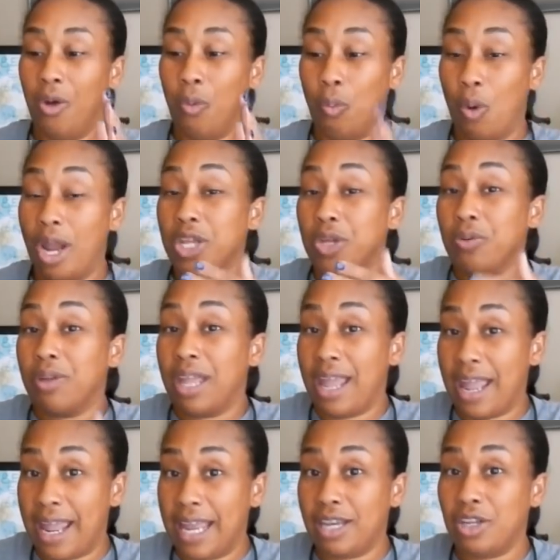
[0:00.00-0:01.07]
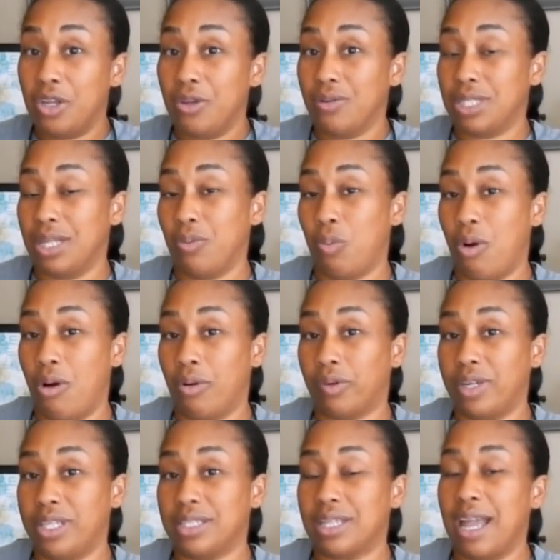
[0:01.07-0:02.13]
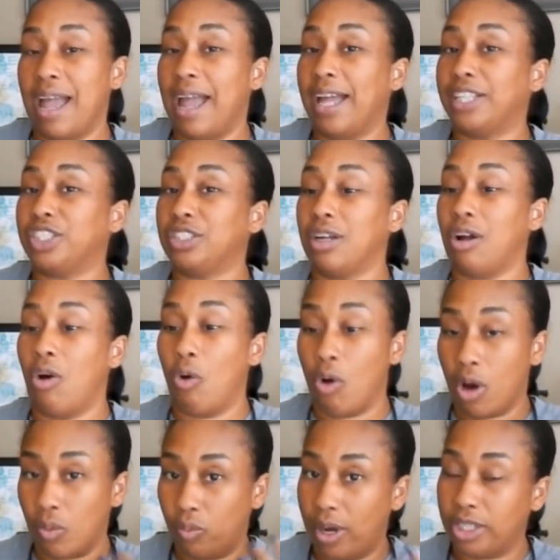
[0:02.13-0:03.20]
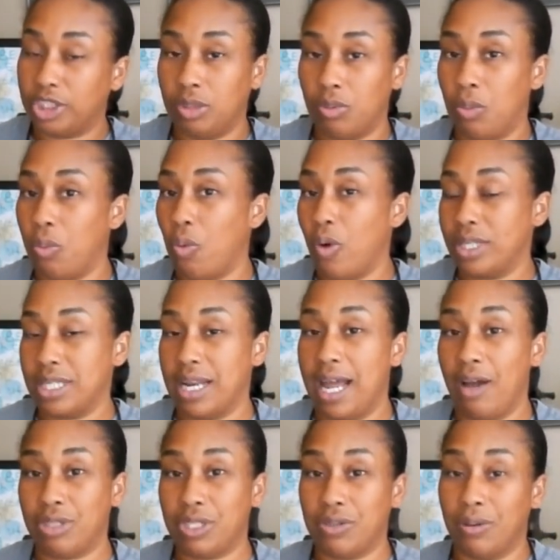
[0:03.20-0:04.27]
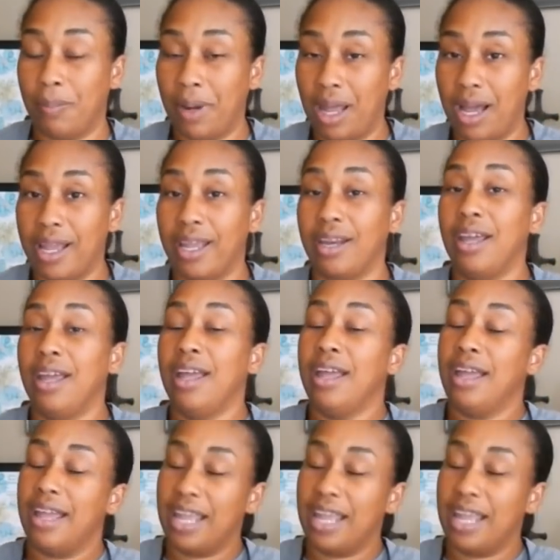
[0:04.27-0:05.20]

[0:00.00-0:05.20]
what you can use in Walgreens cash or register rewards and how to apply it.